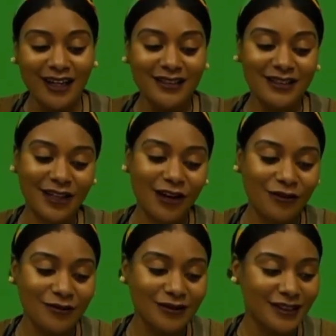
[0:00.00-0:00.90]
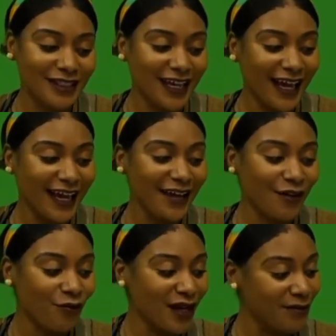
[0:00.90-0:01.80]
So, today
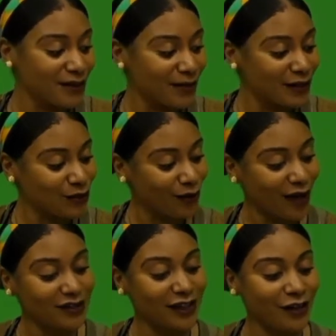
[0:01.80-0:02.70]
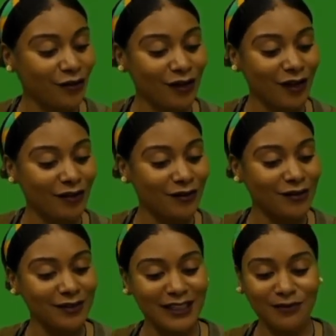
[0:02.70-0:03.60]
we have a special project going on.
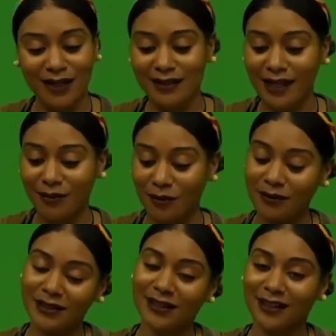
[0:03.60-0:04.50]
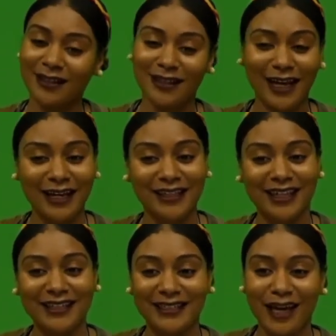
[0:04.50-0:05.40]
You can see my table, so a lot of
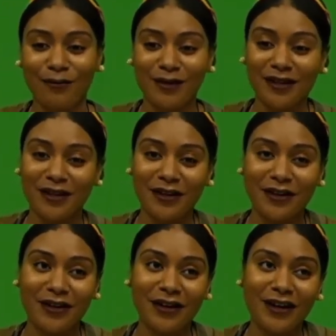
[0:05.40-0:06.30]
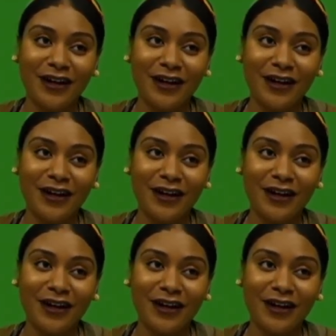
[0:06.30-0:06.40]
things happening here.